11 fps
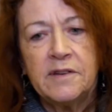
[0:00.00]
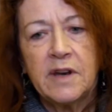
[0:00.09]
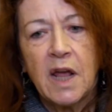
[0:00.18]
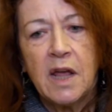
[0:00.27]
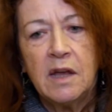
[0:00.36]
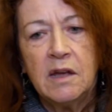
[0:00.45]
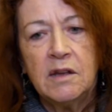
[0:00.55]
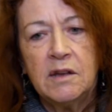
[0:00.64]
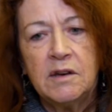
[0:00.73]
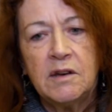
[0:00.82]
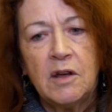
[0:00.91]
today,
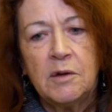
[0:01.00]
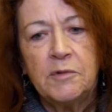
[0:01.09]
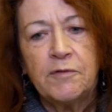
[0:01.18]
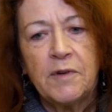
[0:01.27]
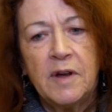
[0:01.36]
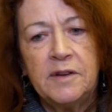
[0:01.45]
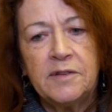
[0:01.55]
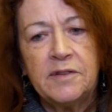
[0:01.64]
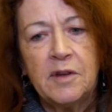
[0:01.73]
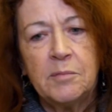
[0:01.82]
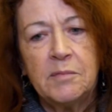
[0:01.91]
and hope you find
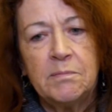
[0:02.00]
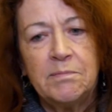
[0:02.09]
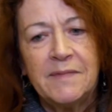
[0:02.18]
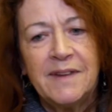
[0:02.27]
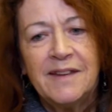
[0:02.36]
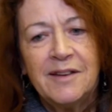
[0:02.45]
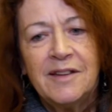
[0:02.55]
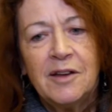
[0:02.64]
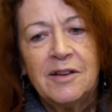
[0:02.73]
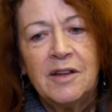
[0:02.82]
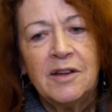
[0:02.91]
some
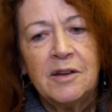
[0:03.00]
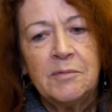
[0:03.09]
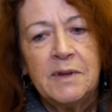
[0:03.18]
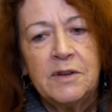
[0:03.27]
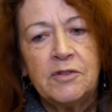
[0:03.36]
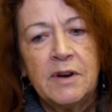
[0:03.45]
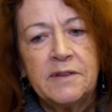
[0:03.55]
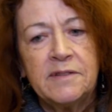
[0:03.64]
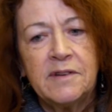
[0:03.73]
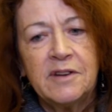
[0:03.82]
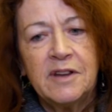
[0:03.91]

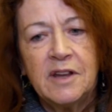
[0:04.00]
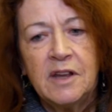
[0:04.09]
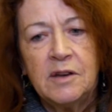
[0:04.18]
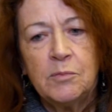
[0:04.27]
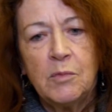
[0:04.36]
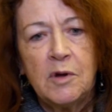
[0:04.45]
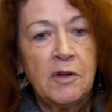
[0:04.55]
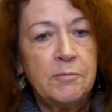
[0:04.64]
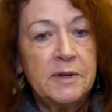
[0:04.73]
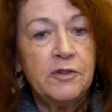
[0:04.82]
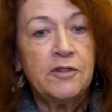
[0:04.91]
interest in what
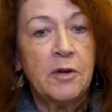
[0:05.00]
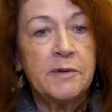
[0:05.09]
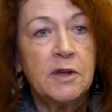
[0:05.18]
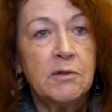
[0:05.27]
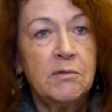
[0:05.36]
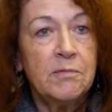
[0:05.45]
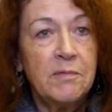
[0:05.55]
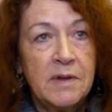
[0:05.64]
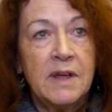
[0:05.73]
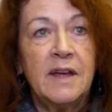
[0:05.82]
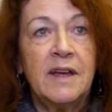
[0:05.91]
I've been showing you,
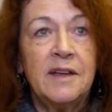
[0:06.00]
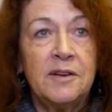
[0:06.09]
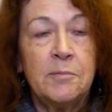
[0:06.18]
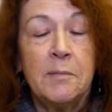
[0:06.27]
and